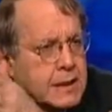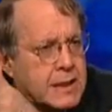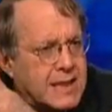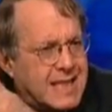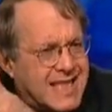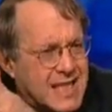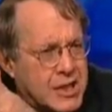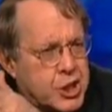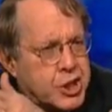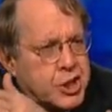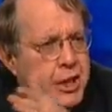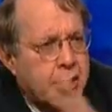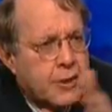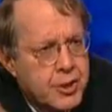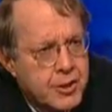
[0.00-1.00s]

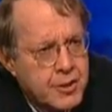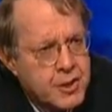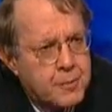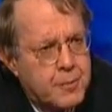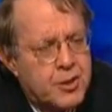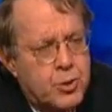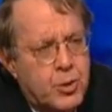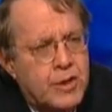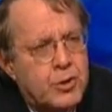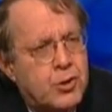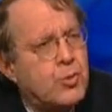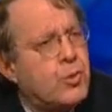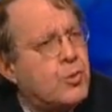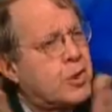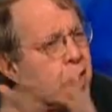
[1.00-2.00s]
distinctions between
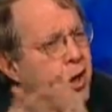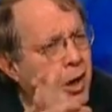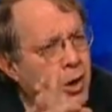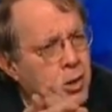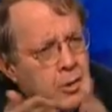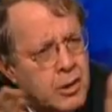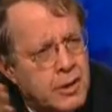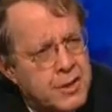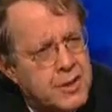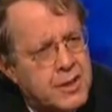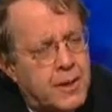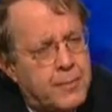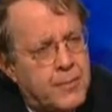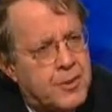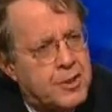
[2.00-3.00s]
two totally
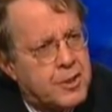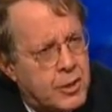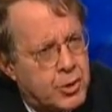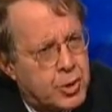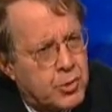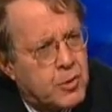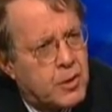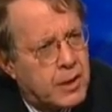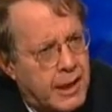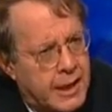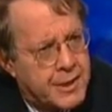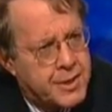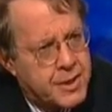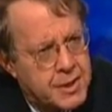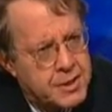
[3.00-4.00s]
separate social
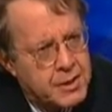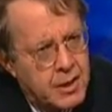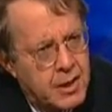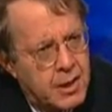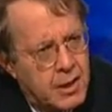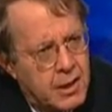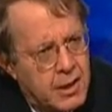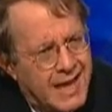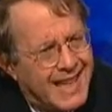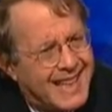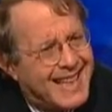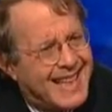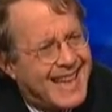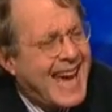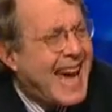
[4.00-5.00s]
classes
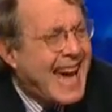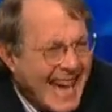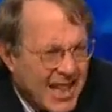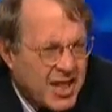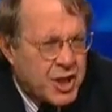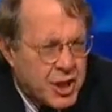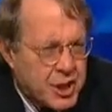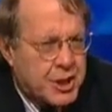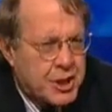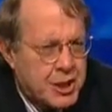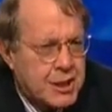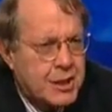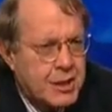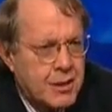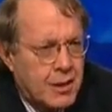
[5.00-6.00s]
and
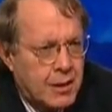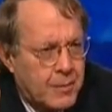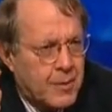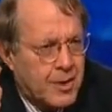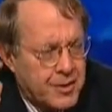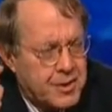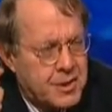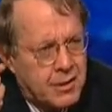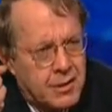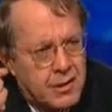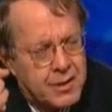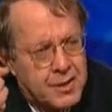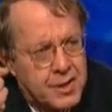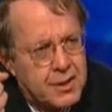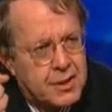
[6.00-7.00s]
castes, almost,
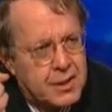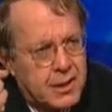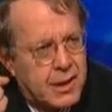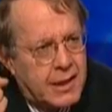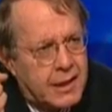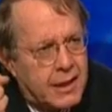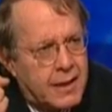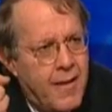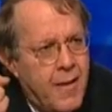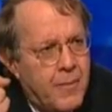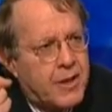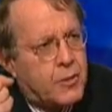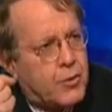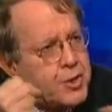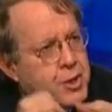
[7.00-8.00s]
in society.
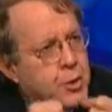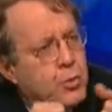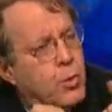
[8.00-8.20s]
Because